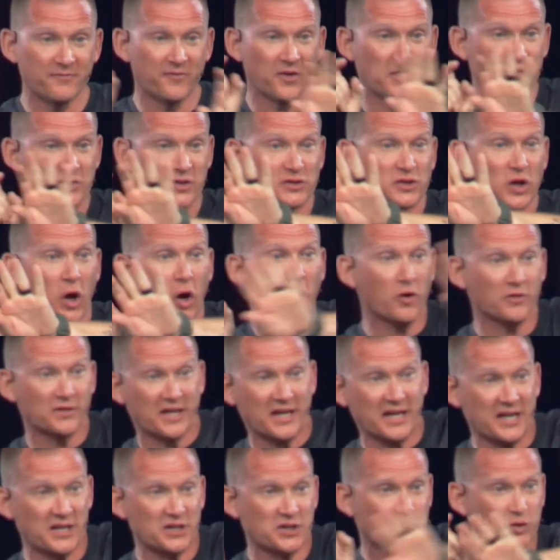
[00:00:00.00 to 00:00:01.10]
versus all the
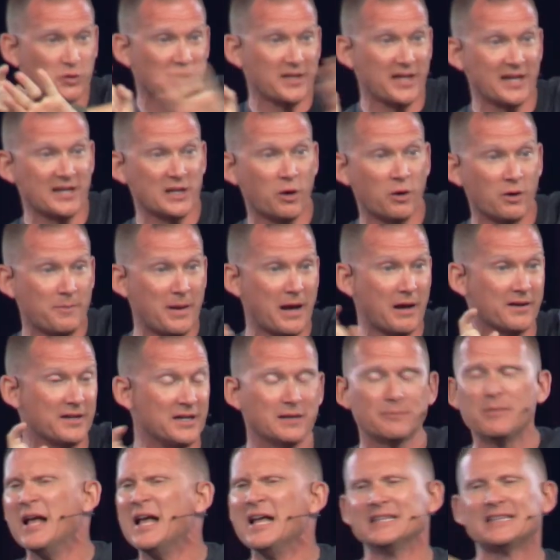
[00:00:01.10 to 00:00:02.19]
history they know about
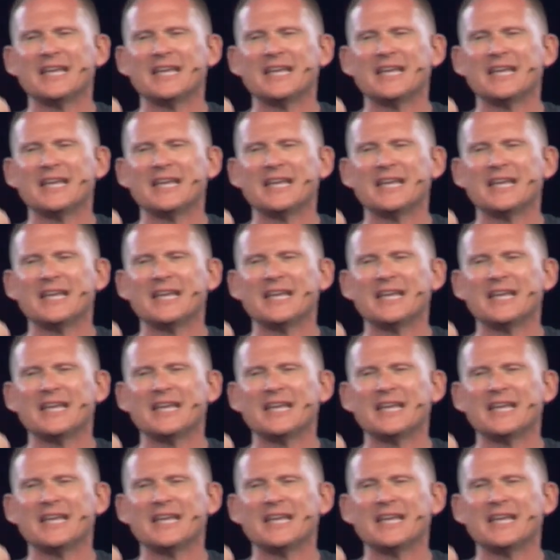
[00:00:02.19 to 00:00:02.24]
him,